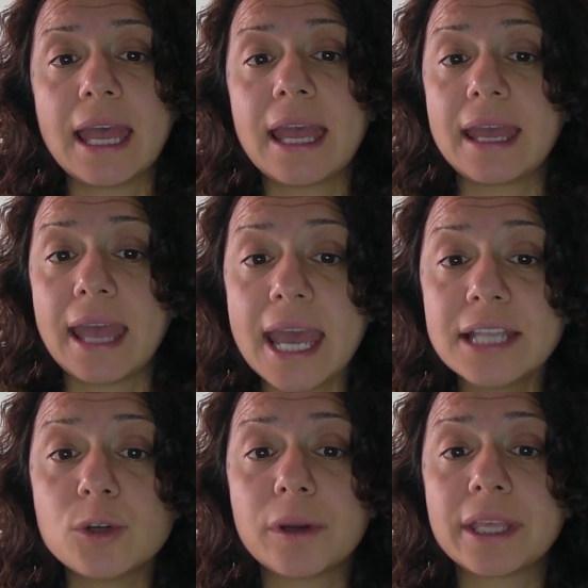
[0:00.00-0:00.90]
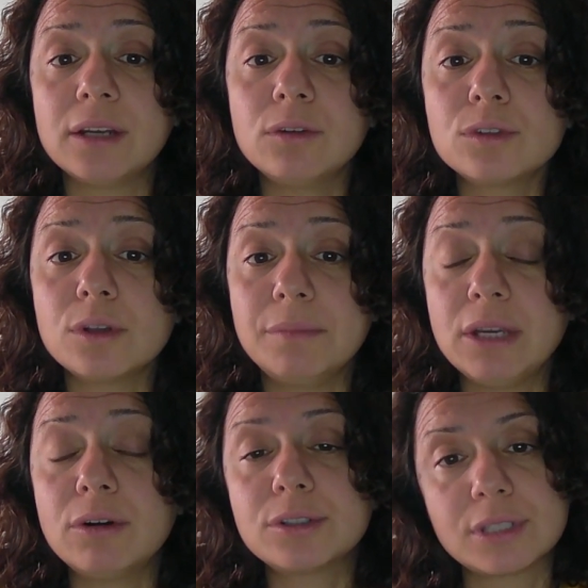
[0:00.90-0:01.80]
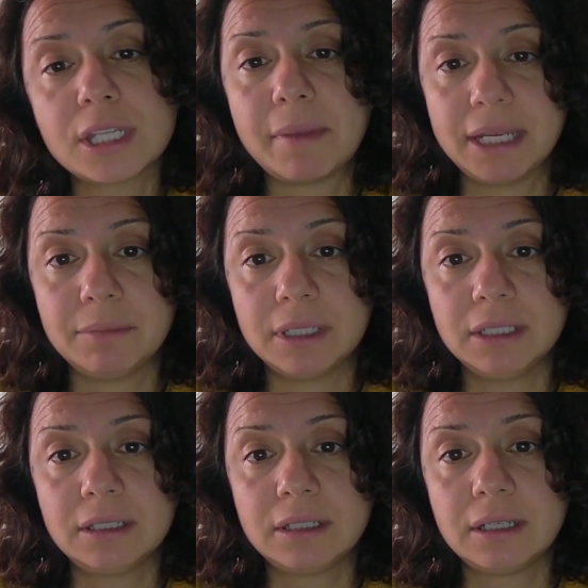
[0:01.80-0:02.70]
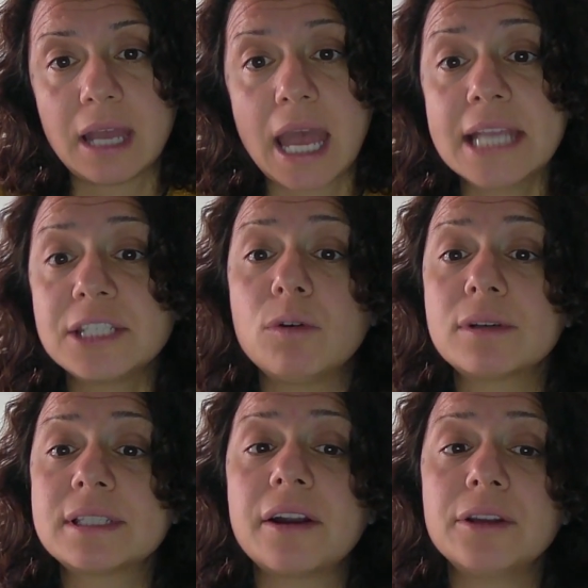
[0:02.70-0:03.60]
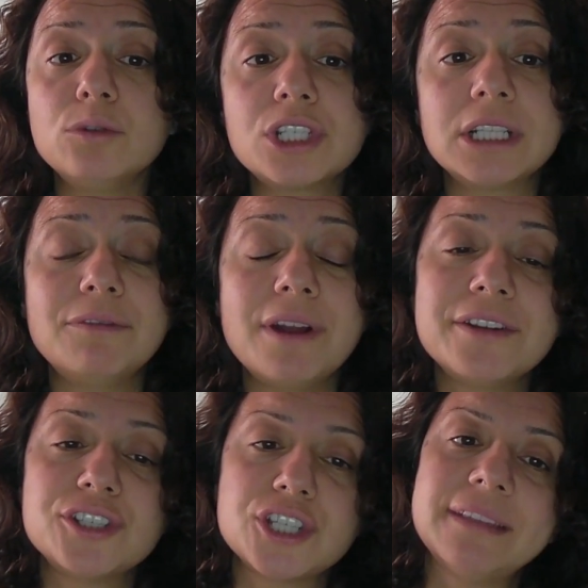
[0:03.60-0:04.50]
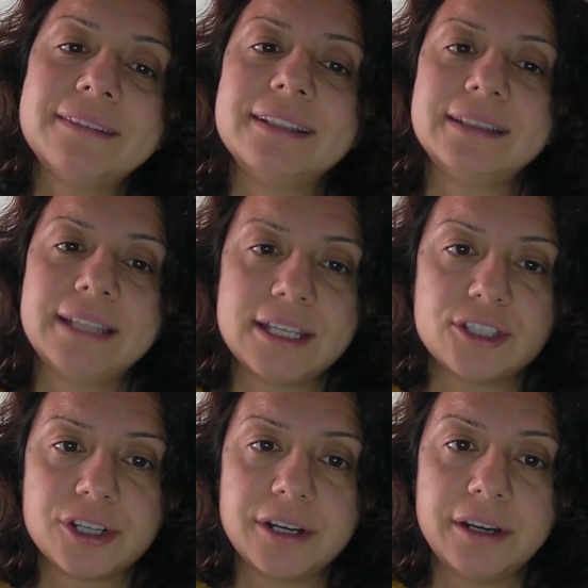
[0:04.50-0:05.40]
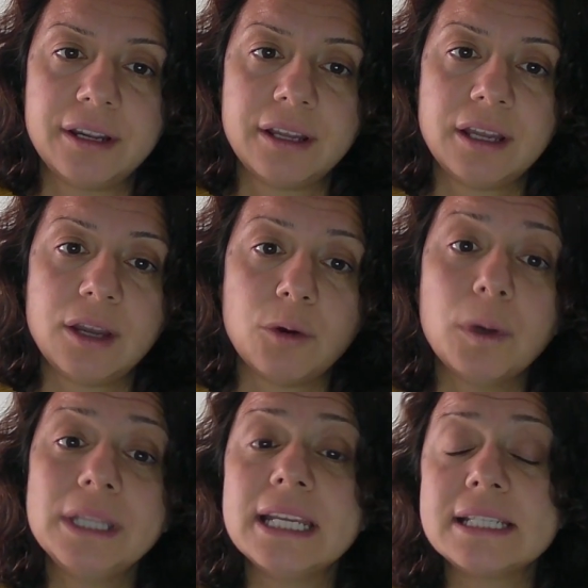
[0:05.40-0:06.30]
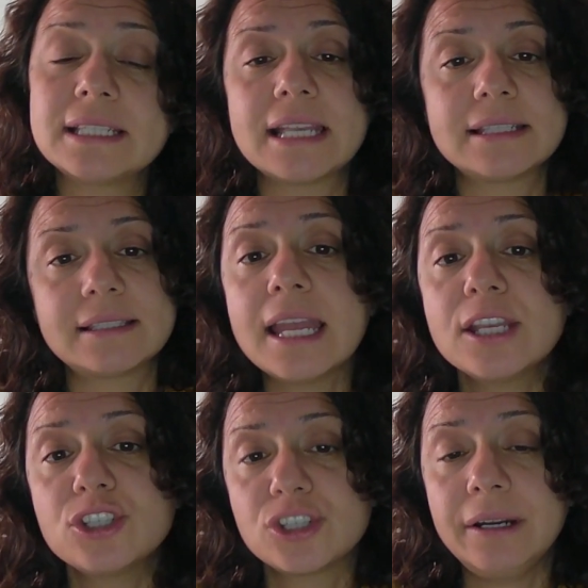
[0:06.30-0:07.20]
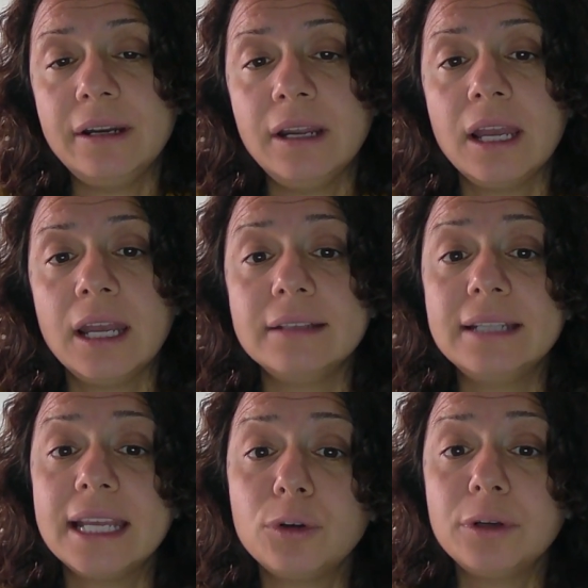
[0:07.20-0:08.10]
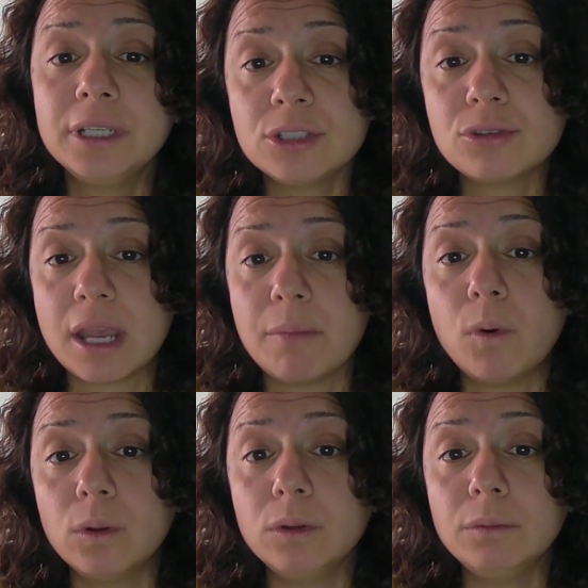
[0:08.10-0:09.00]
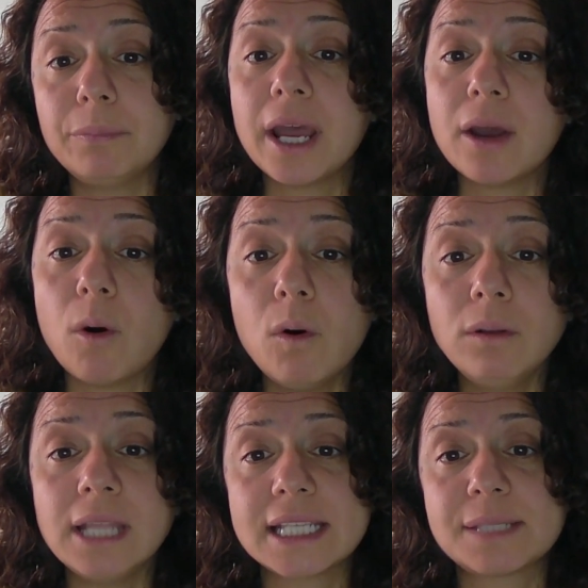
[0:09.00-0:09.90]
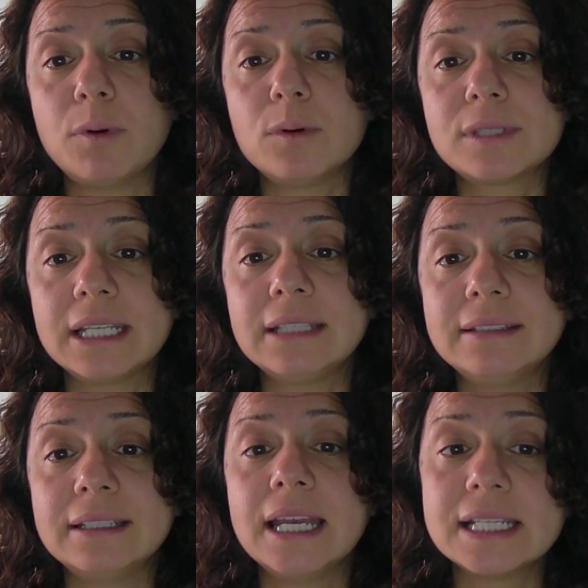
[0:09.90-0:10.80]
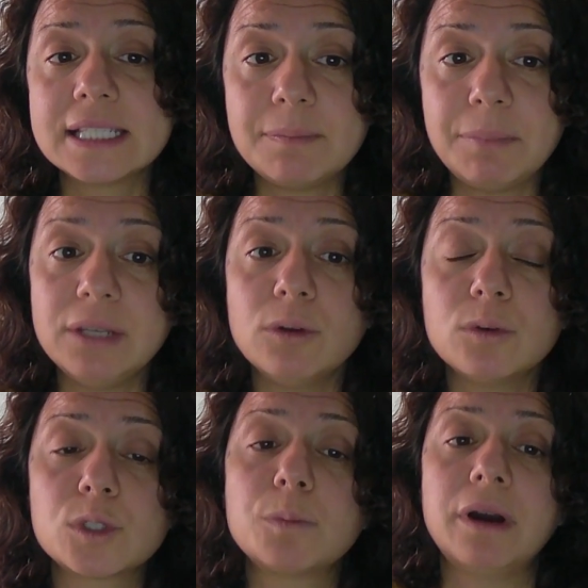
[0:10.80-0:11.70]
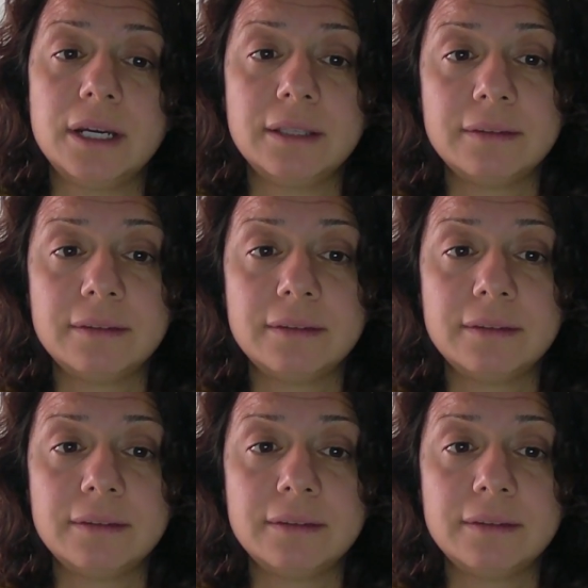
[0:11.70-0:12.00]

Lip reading: hedgehog can also be your totem animal. Hedgehogs are usually very gentle in nature. When they sense danger, they turn into a ball by only exposing the spinous part.